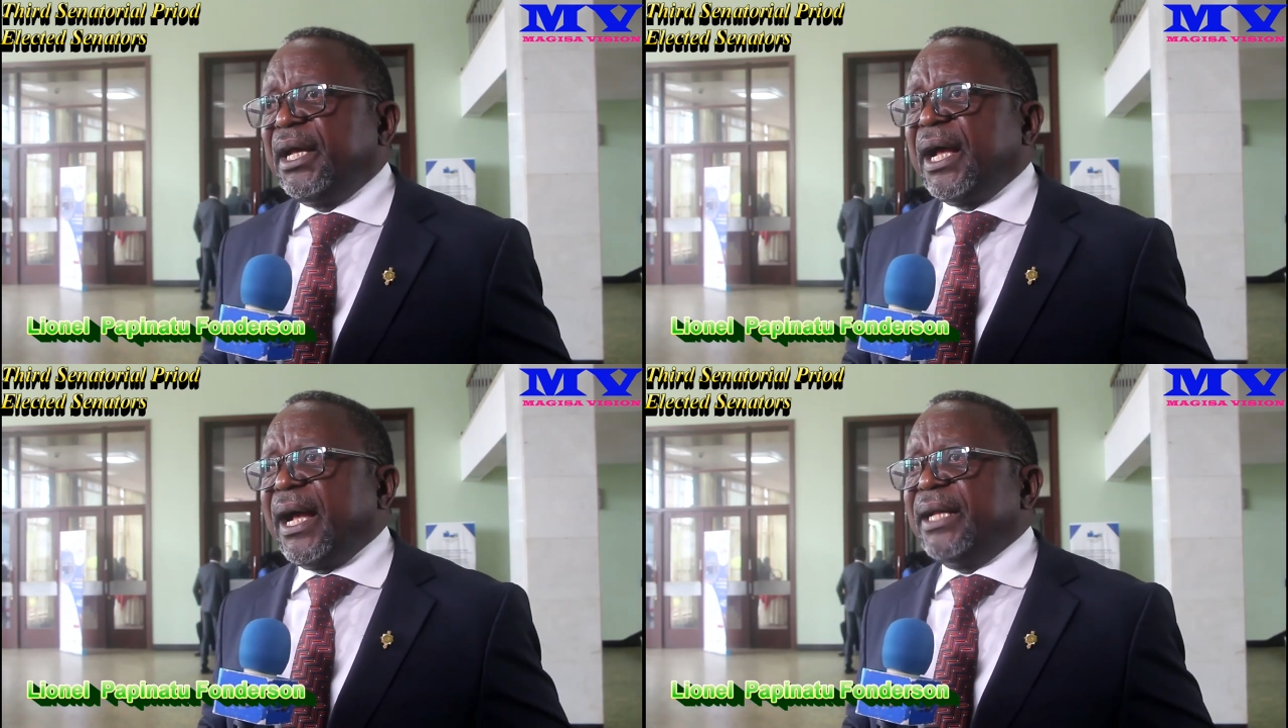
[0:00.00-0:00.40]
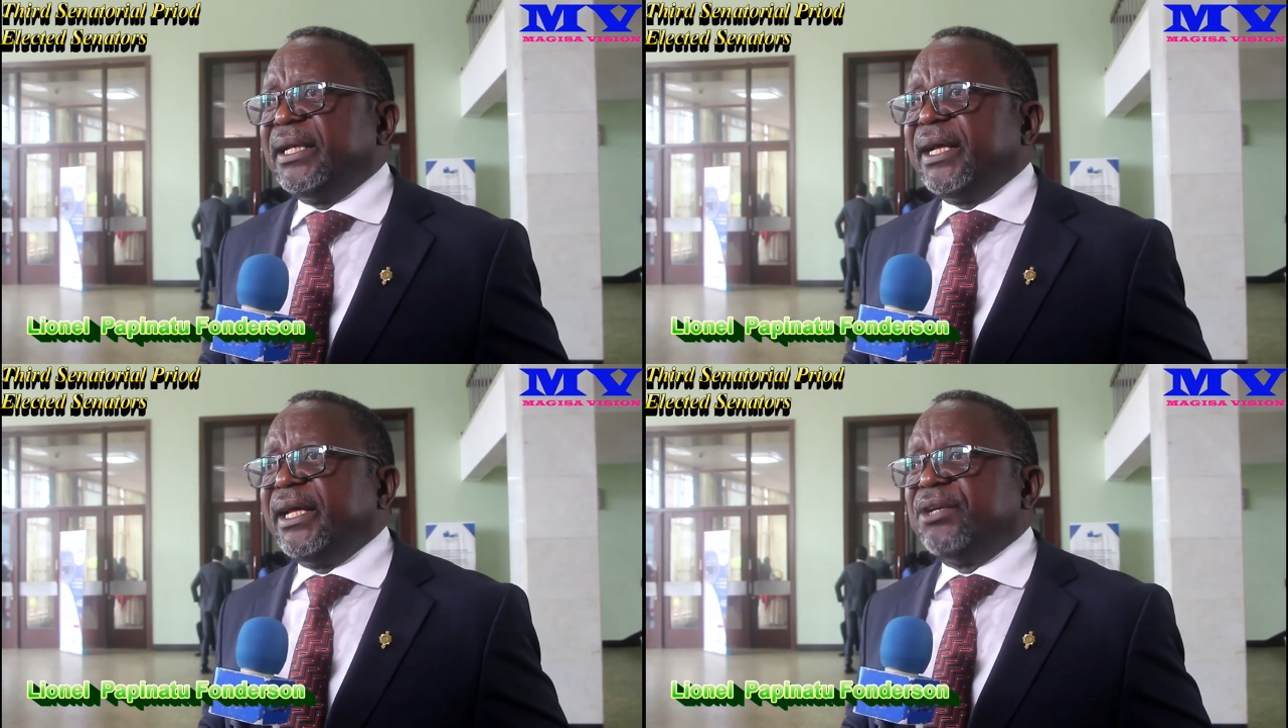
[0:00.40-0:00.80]
and
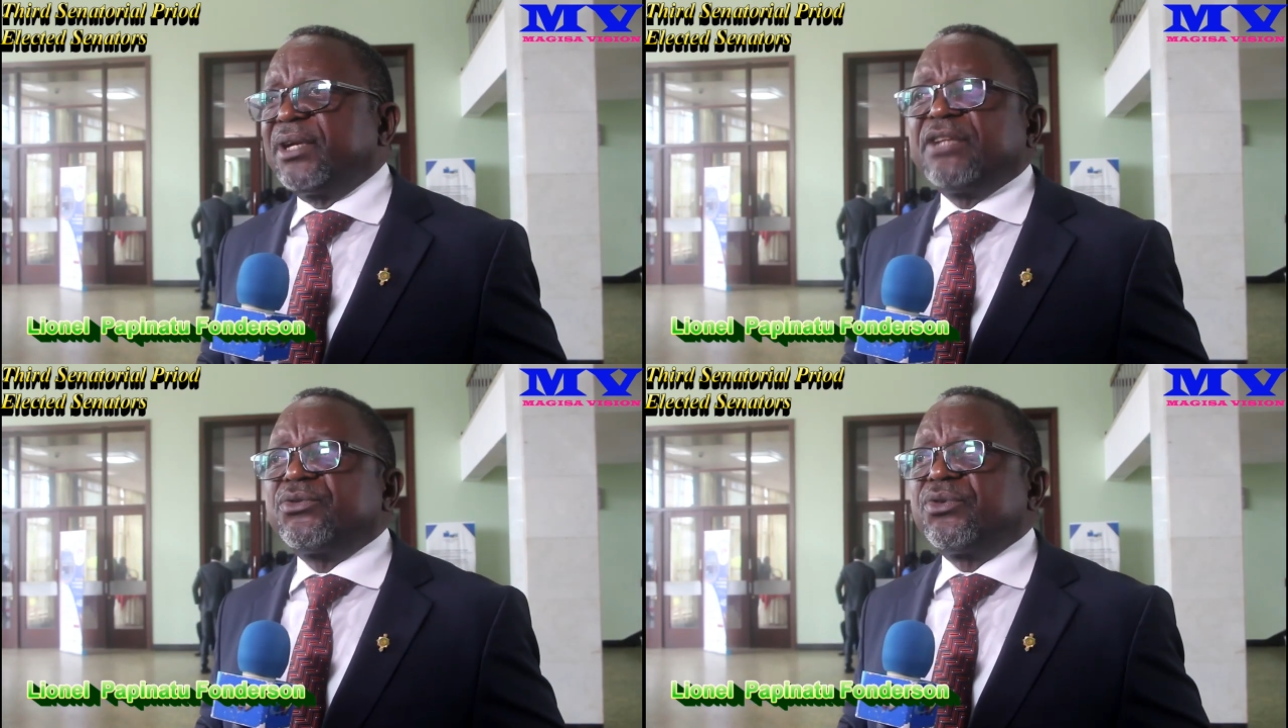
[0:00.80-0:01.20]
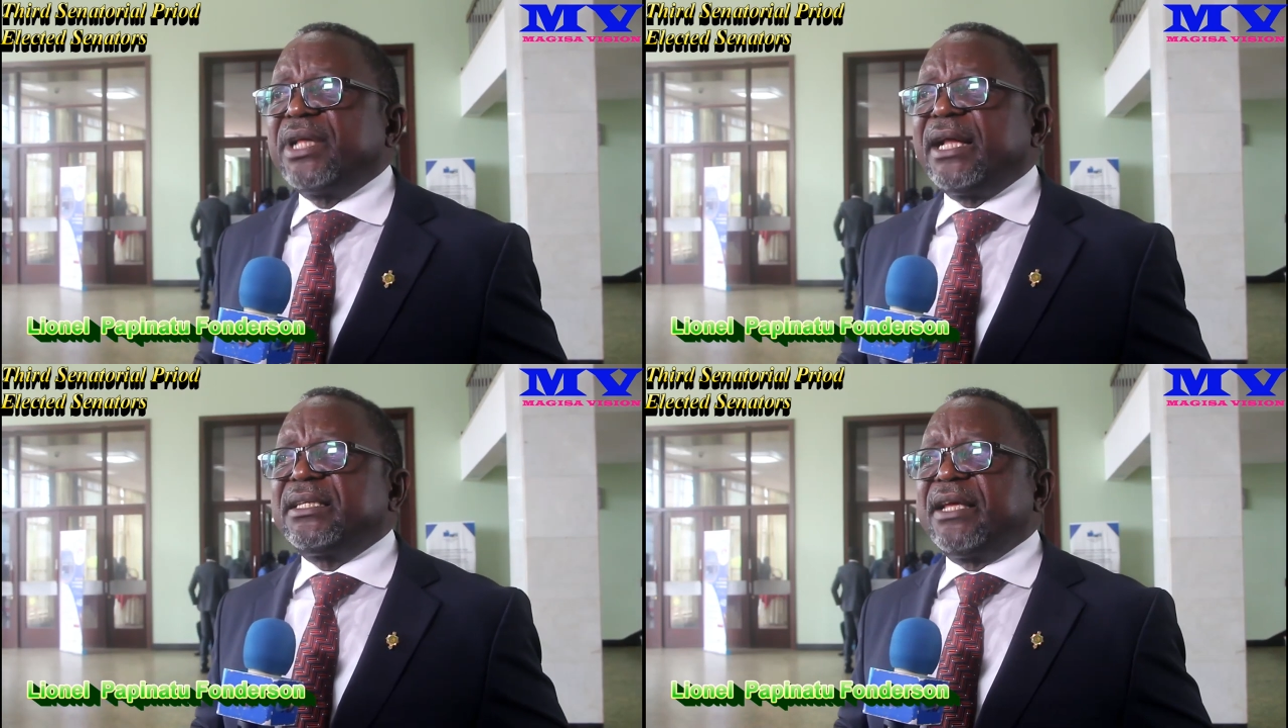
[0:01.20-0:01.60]
in order to do
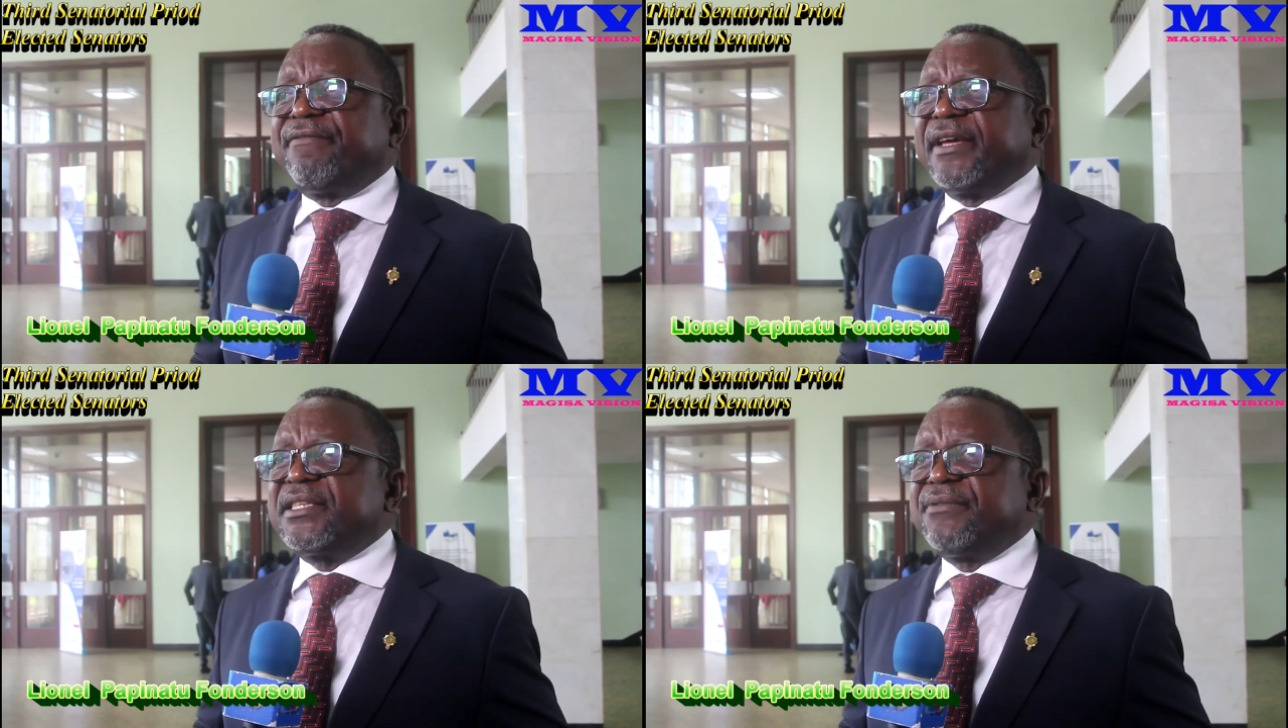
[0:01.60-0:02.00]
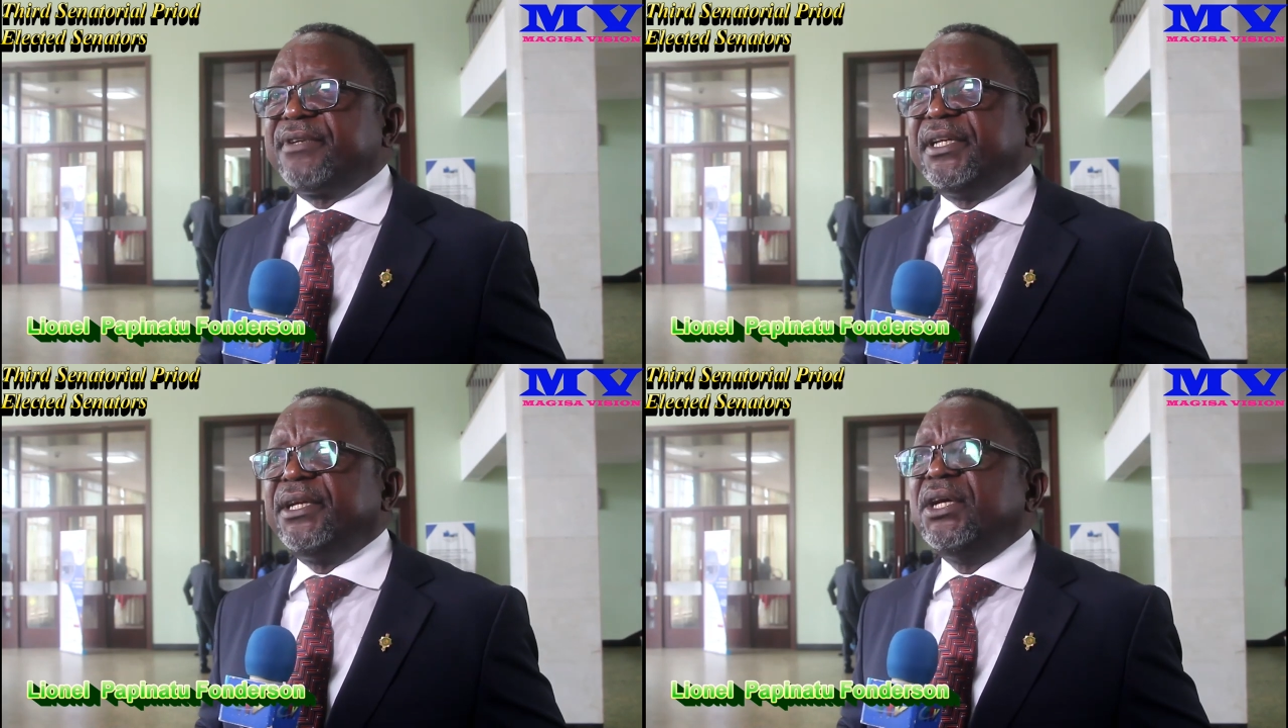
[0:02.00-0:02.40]
that
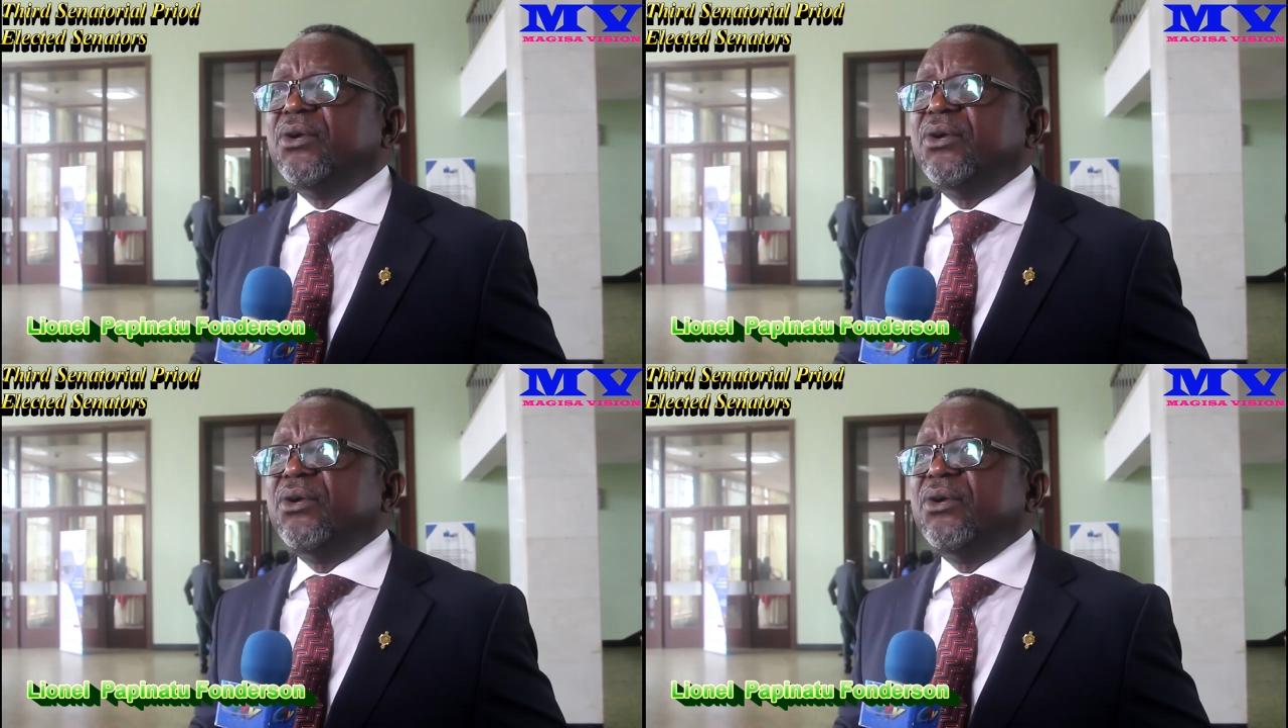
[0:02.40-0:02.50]
effectively,